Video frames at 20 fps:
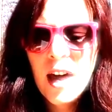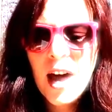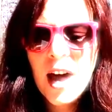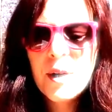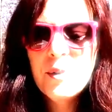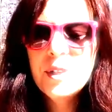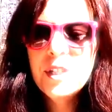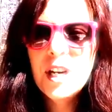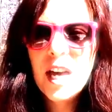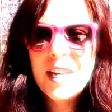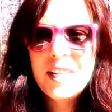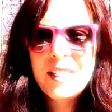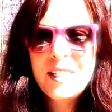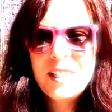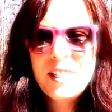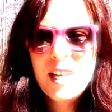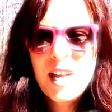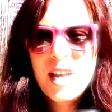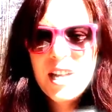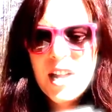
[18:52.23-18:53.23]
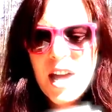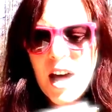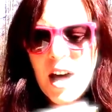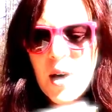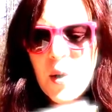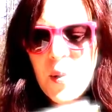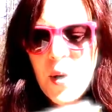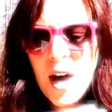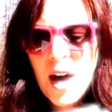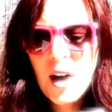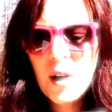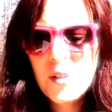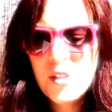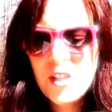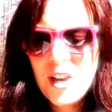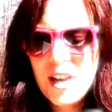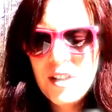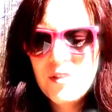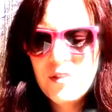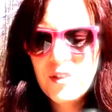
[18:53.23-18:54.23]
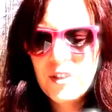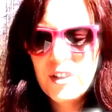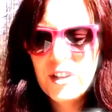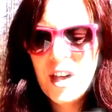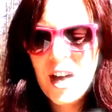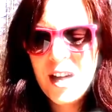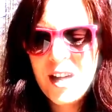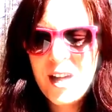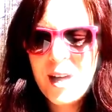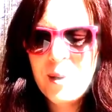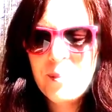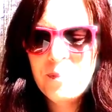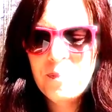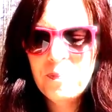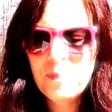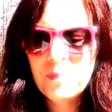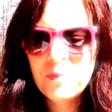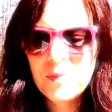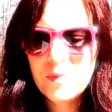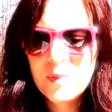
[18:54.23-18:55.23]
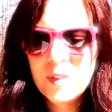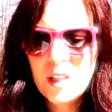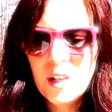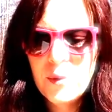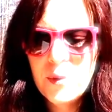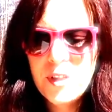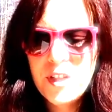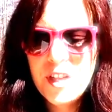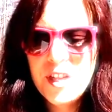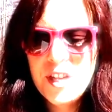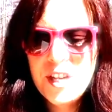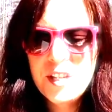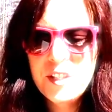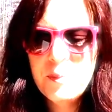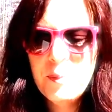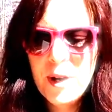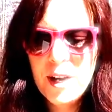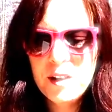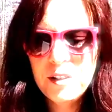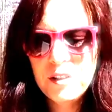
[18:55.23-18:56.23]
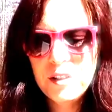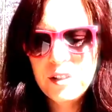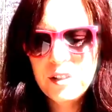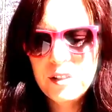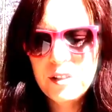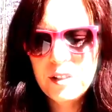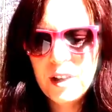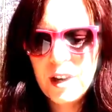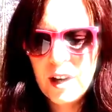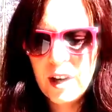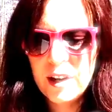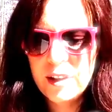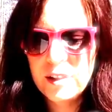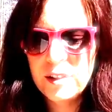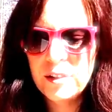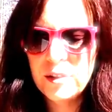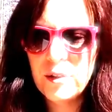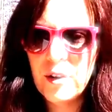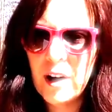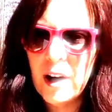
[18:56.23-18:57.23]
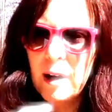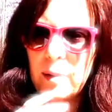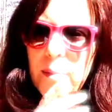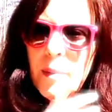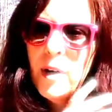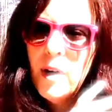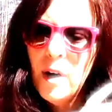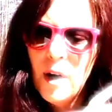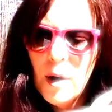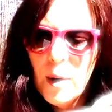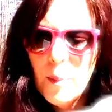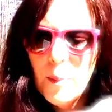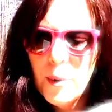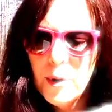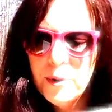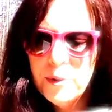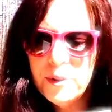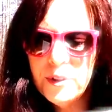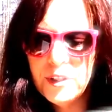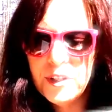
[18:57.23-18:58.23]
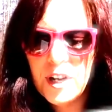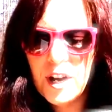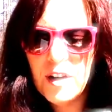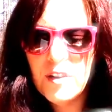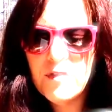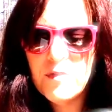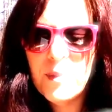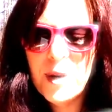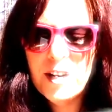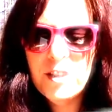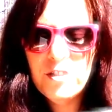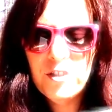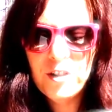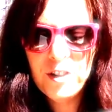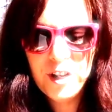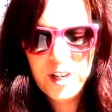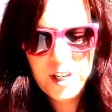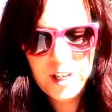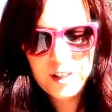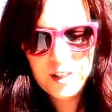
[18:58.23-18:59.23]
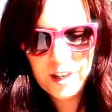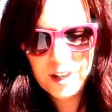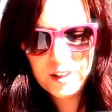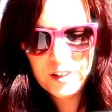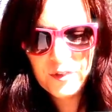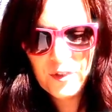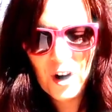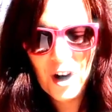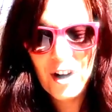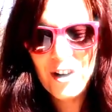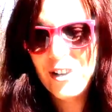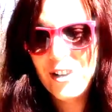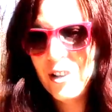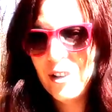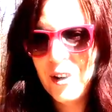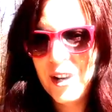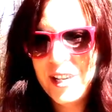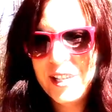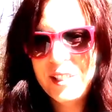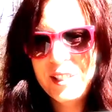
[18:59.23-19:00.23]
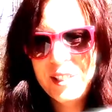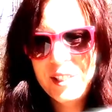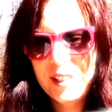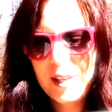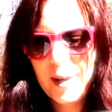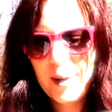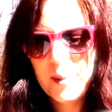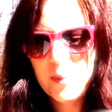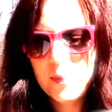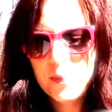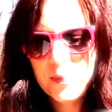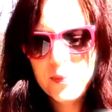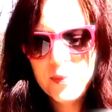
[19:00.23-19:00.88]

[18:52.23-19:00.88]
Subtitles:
I would like to say now how thankful I am. Within these pages, I describe most of my journey thus far in great detail.